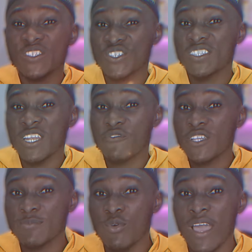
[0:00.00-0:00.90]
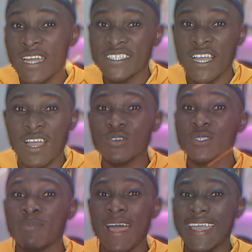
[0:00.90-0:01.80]
restricted Facebook ads
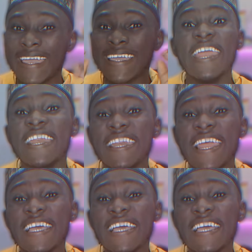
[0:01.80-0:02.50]
account back in